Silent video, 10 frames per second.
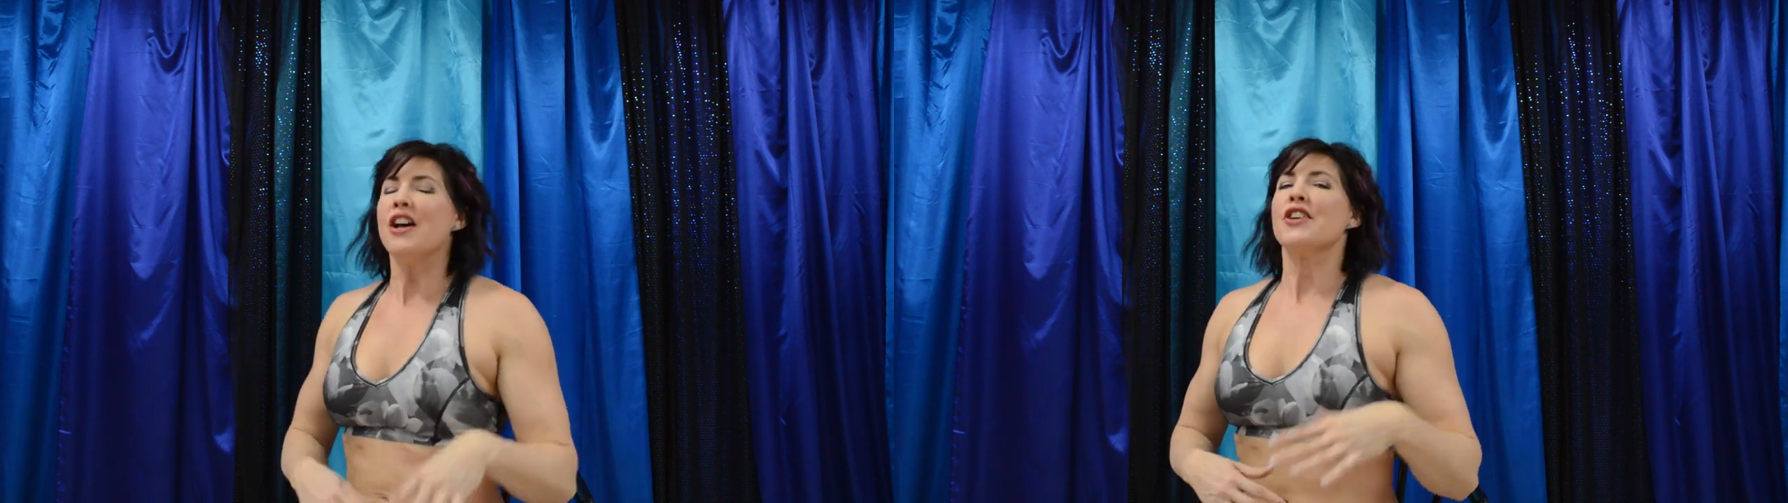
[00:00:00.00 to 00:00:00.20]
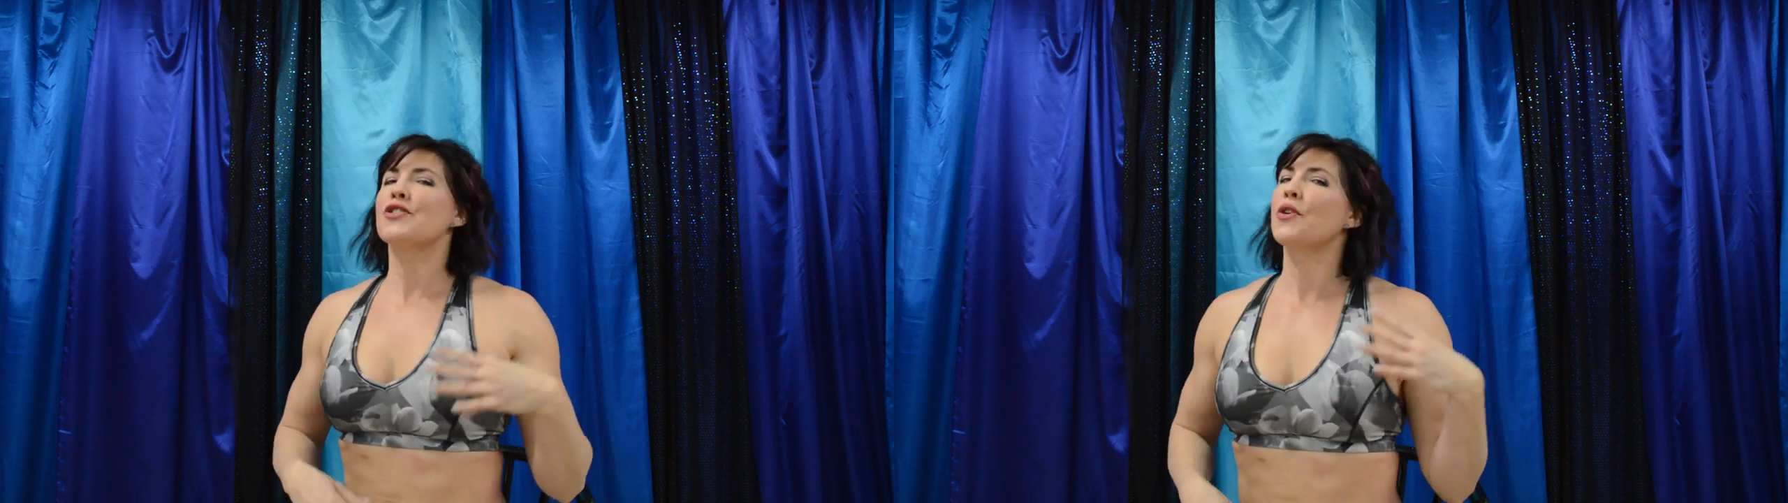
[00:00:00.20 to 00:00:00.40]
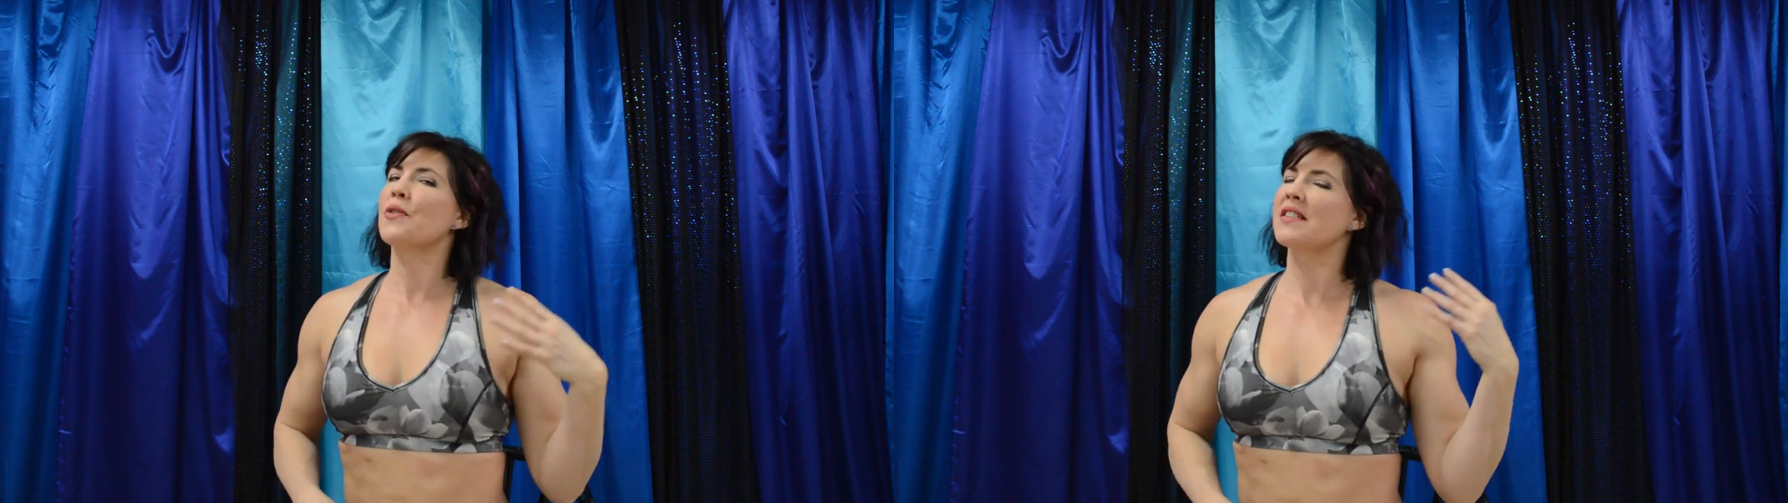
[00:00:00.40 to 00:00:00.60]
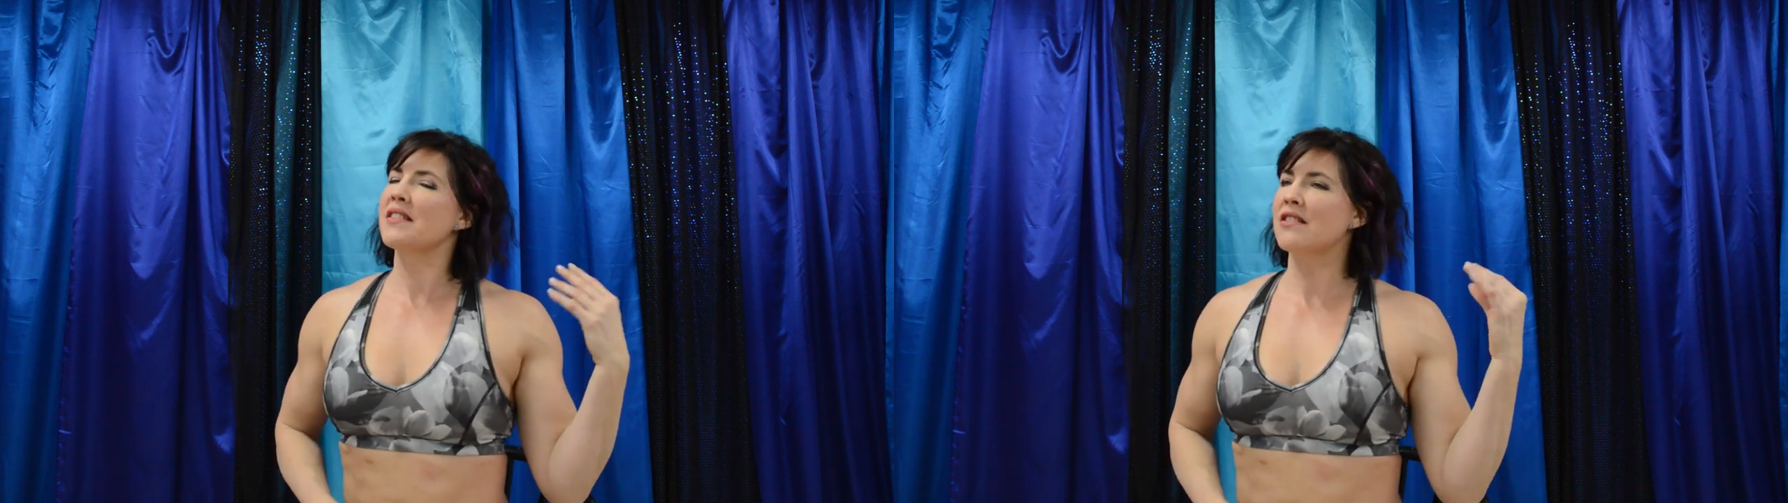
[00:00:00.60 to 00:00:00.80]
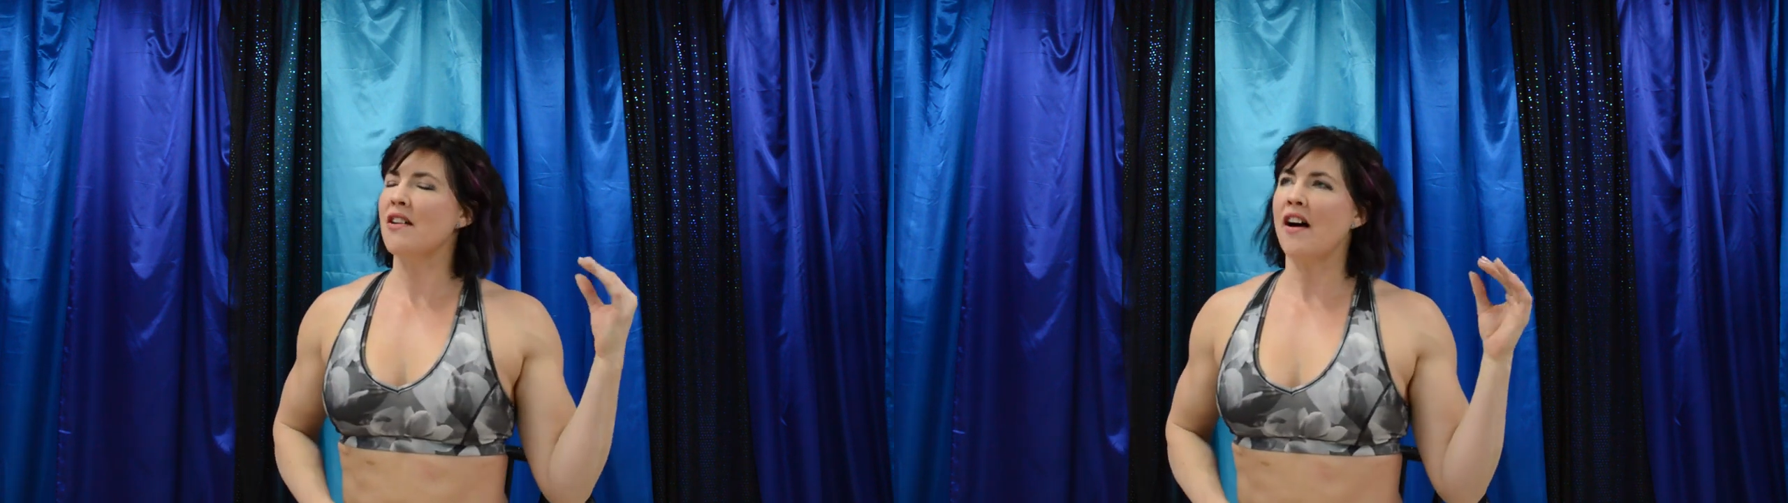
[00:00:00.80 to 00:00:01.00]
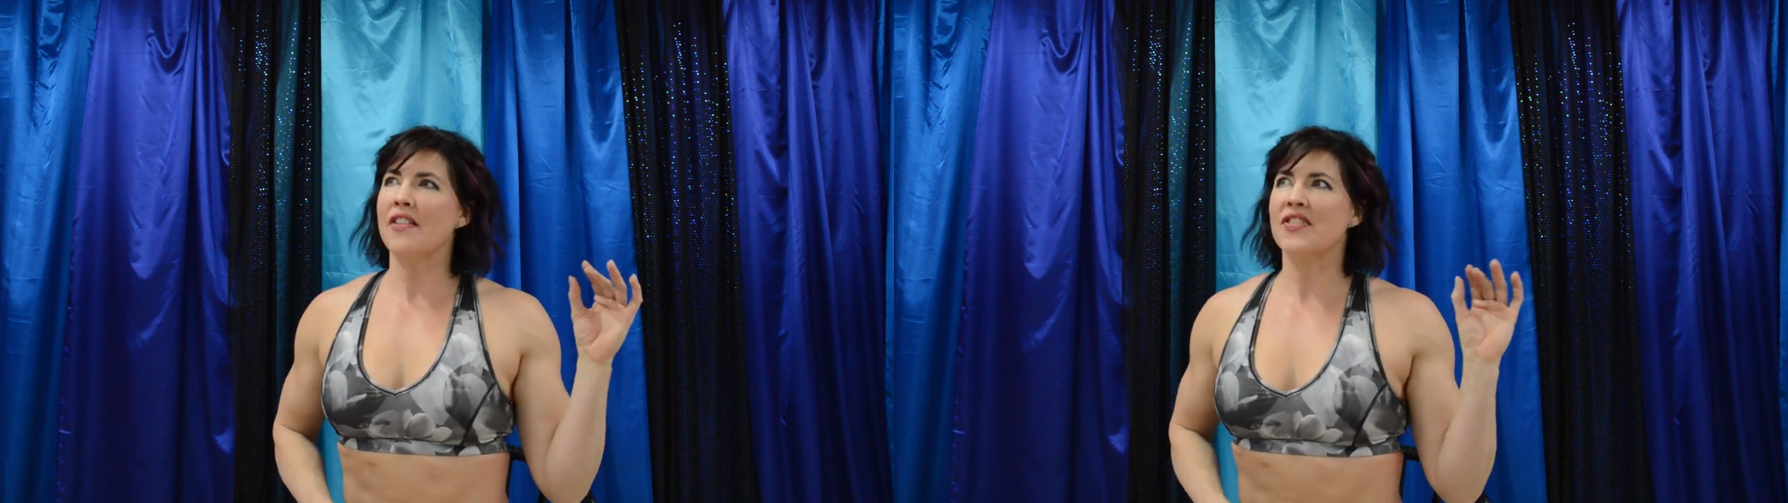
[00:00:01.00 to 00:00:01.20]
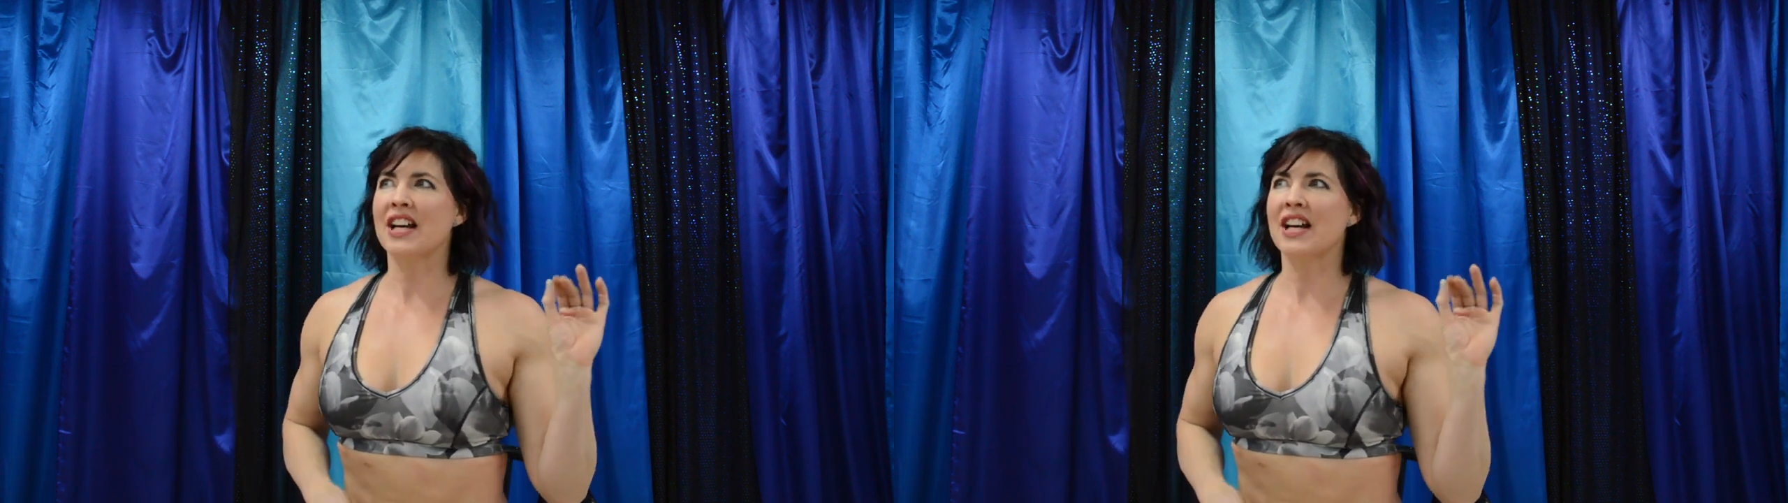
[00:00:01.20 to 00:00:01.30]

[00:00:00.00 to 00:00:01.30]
So this is not